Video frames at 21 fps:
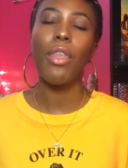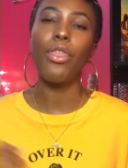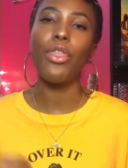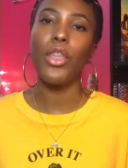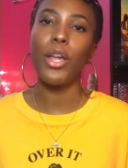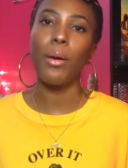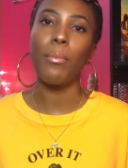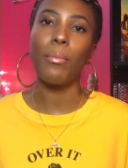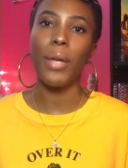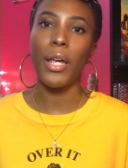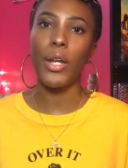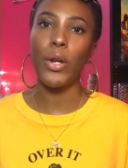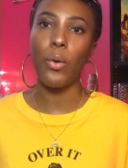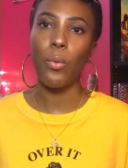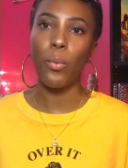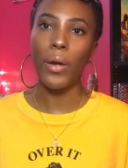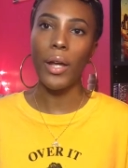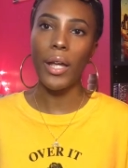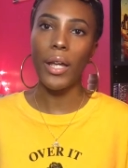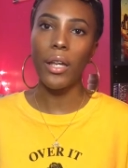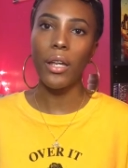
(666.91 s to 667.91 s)
them in a
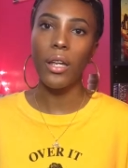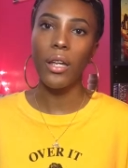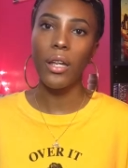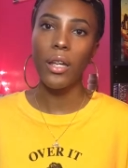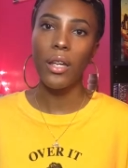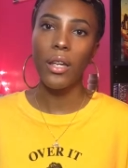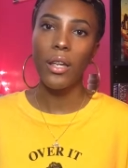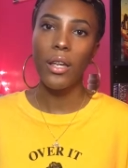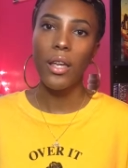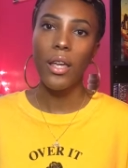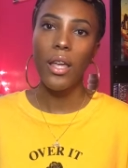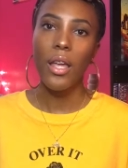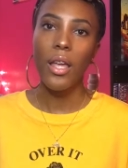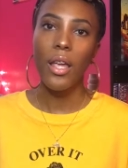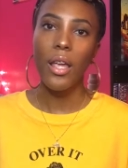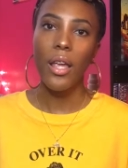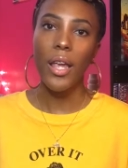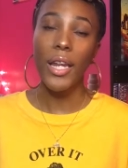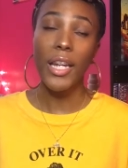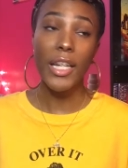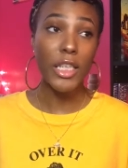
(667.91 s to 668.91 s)
way,
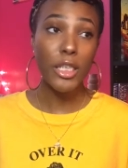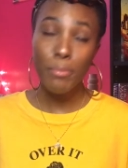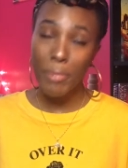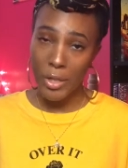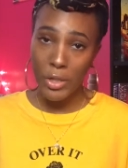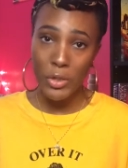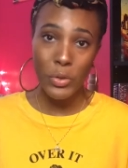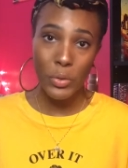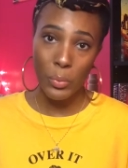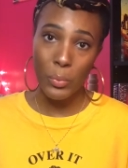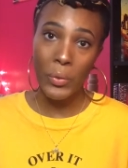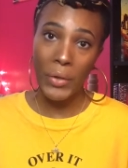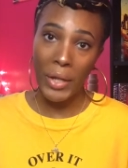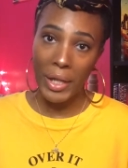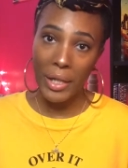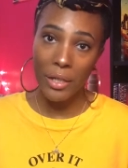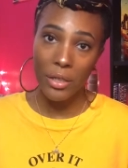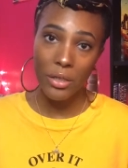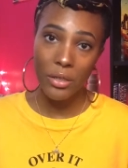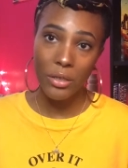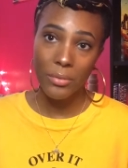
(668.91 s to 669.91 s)
in a special way.